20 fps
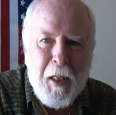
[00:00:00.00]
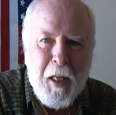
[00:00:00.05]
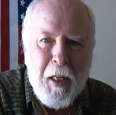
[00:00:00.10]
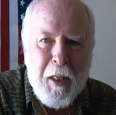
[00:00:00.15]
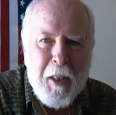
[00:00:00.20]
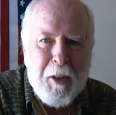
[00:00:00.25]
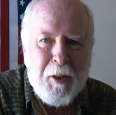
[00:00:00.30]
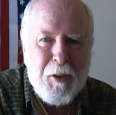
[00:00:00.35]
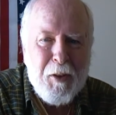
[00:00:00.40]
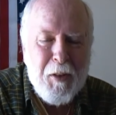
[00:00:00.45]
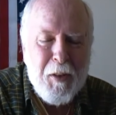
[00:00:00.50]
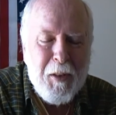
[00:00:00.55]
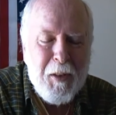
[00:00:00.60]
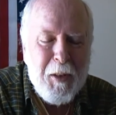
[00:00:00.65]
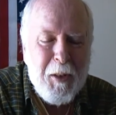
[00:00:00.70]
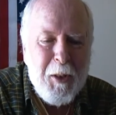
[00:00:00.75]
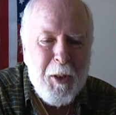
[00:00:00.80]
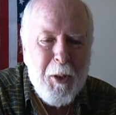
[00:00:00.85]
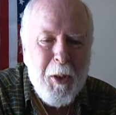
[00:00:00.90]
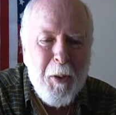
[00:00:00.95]
And it's,
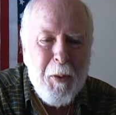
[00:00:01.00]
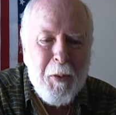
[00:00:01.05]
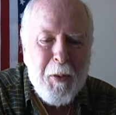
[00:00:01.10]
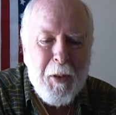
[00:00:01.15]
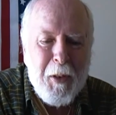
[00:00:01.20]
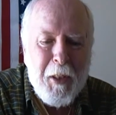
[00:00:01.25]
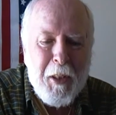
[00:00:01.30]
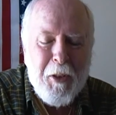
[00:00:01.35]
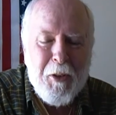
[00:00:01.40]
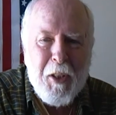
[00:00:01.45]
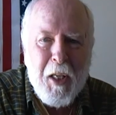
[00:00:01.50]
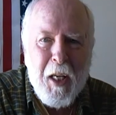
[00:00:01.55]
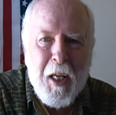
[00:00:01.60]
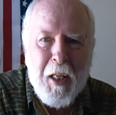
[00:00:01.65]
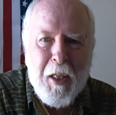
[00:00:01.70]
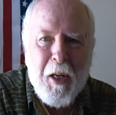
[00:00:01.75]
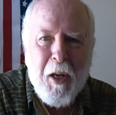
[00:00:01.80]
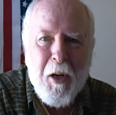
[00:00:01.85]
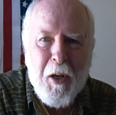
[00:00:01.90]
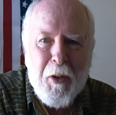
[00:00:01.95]
you know, he's
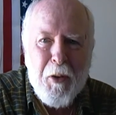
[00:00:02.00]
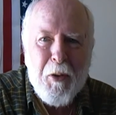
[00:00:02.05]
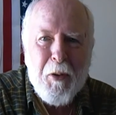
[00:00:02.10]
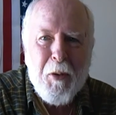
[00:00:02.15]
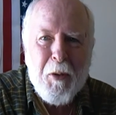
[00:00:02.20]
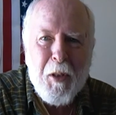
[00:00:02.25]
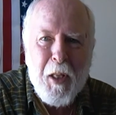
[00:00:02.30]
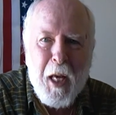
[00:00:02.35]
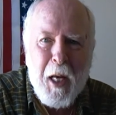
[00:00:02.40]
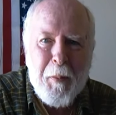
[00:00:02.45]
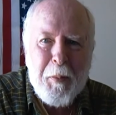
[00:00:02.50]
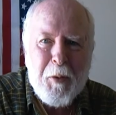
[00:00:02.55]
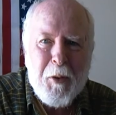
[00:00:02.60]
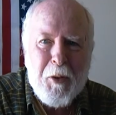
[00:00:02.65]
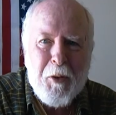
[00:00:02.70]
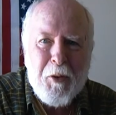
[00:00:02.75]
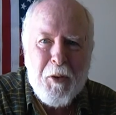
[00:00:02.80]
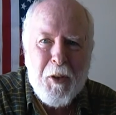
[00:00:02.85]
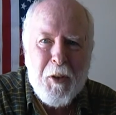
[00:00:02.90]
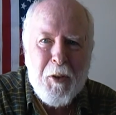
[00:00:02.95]
had other
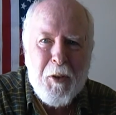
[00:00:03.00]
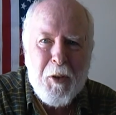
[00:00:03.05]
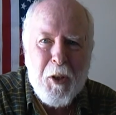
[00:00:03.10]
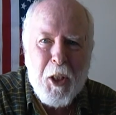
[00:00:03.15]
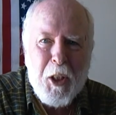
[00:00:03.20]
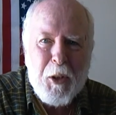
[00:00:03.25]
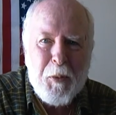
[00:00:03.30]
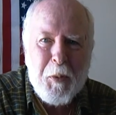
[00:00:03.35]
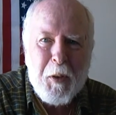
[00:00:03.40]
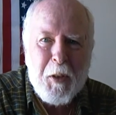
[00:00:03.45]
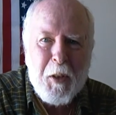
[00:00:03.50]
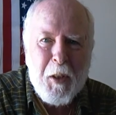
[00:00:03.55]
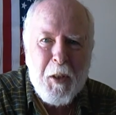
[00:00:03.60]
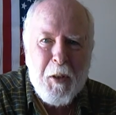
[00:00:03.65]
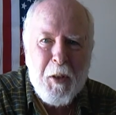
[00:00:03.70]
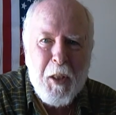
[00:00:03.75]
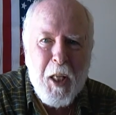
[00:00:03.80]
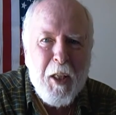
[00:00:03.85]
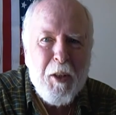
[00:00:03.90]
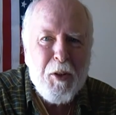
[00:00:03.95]
lapses in
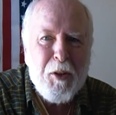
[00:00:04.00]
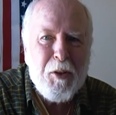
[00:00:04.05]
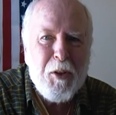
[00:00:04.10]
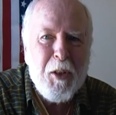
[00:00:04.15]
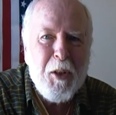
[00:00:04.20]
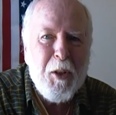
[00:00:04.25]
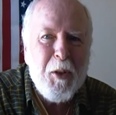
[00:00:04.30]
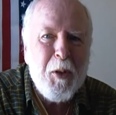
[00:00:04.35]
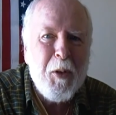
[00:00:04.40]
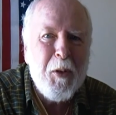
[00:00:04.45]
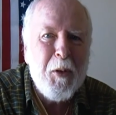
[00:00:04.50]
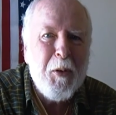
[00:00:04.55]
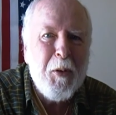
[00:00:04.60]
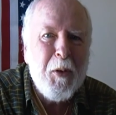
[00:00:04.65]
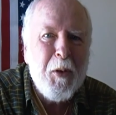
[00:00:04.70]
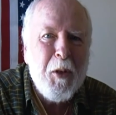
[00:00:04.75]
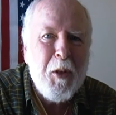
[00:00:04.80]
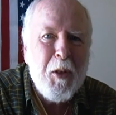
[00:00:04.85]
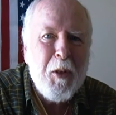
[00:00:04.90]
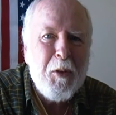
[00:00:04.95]
judgment. Less than
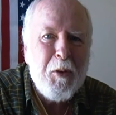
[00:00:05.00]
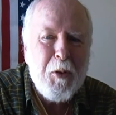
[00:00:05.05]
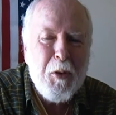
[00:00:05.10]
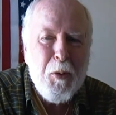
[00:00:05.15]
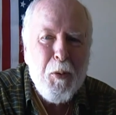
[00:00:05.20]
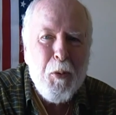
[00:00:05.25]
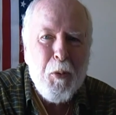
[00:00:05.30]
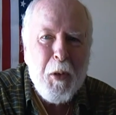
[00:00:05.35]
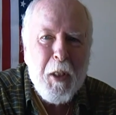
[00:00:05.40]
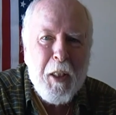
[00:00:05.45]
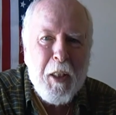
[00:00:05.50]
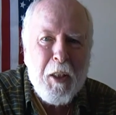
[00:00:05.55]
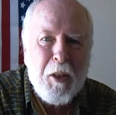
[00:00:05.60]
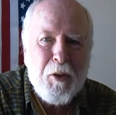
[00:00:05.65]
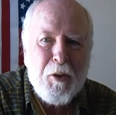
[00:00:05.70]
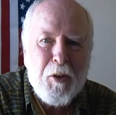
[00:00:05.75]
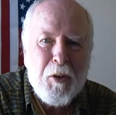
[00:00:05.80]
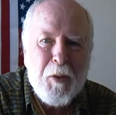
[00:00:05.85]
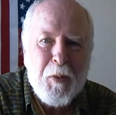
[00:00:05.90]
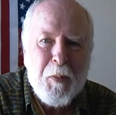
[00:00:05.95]
2
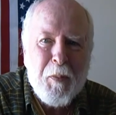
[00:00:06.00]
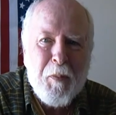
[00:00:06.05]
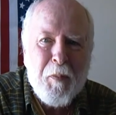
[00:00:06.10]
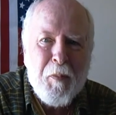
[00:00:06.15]
weeks